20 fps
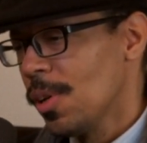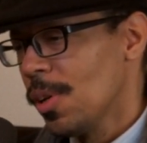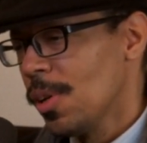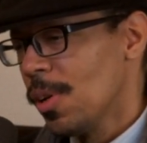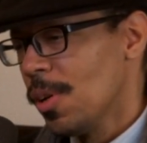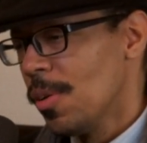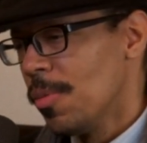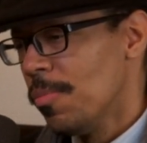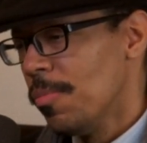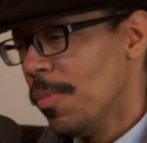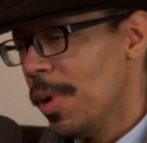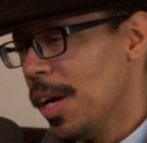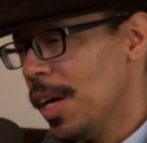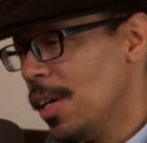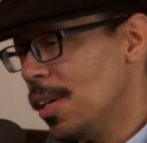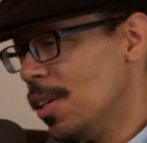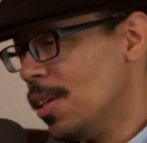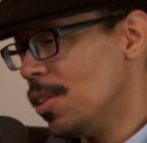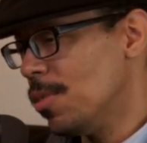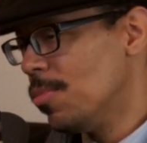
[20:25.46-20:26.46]

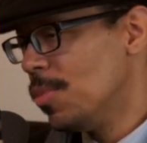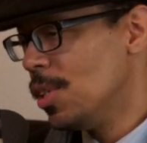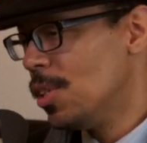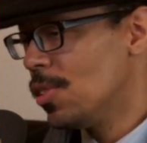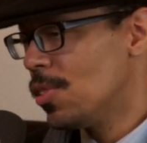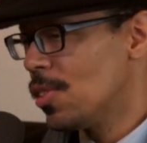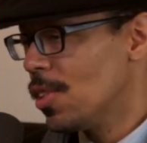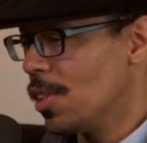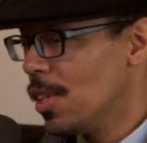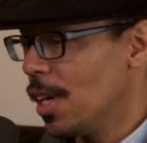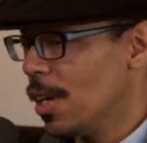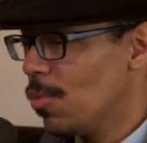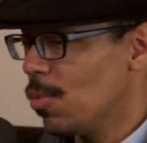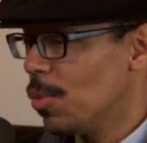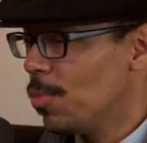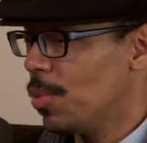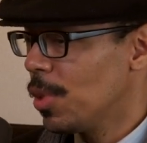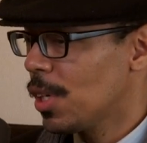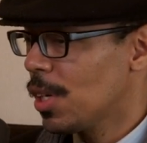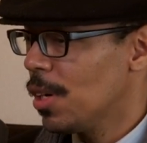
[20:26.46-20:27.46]
made enemies, then they would
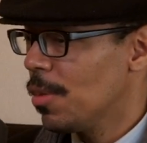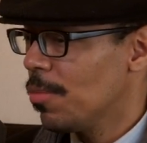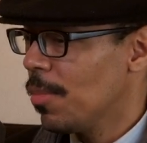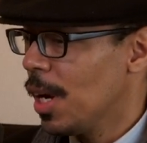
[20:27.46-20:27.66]
become my